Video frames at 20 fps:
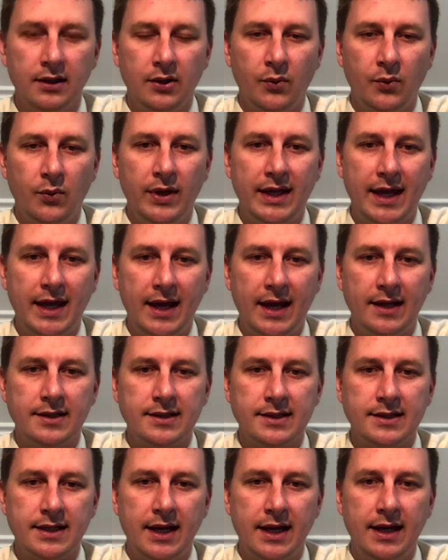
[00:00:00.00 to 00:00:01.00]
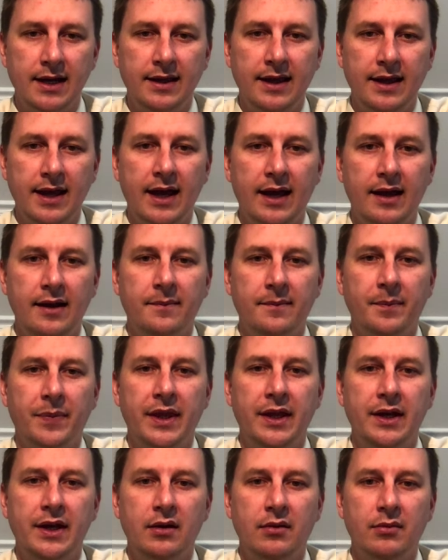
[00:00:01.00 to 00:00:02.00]
We can't say that
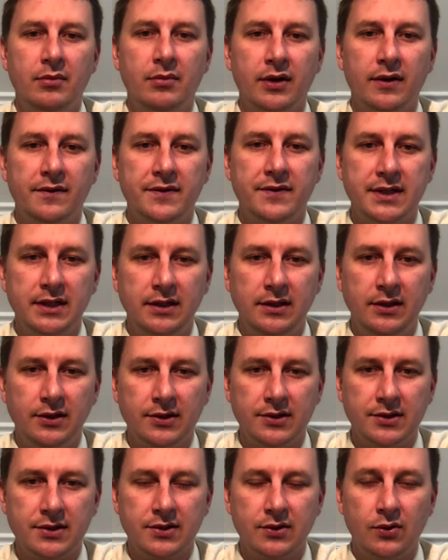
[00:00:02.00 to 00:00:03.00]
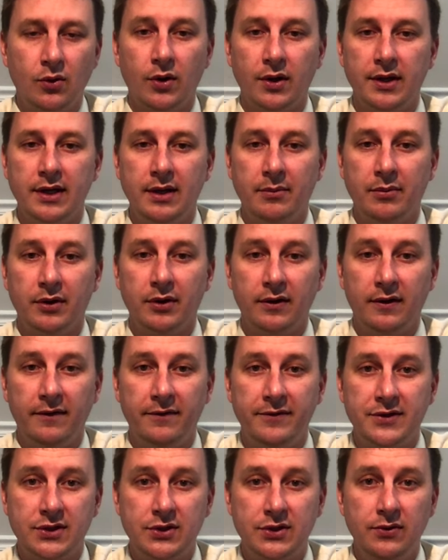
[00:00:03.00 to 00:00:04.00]
the number of seniors or the number
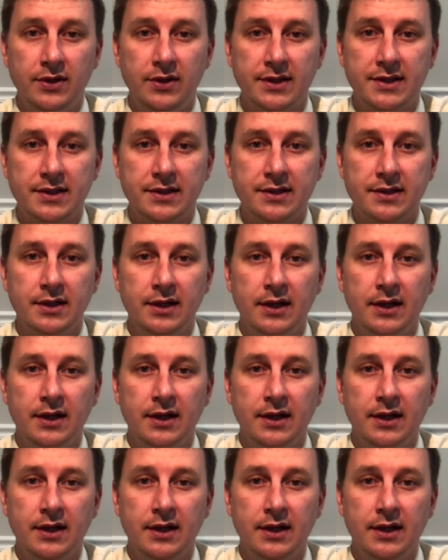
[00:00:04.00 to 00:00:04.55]
of students